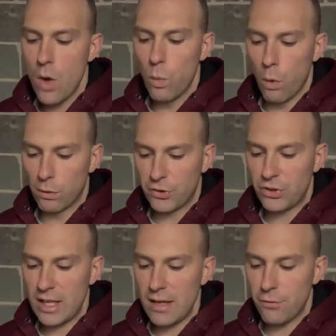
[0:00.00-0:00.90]
will
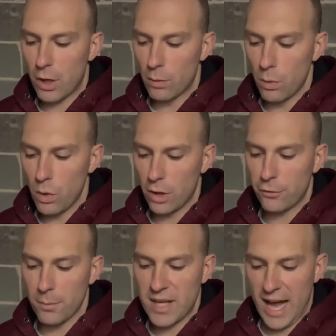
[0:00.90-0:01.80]
receive their reward
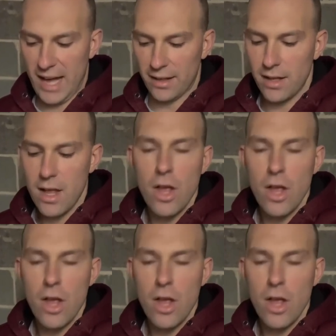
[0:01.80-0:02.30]
from God.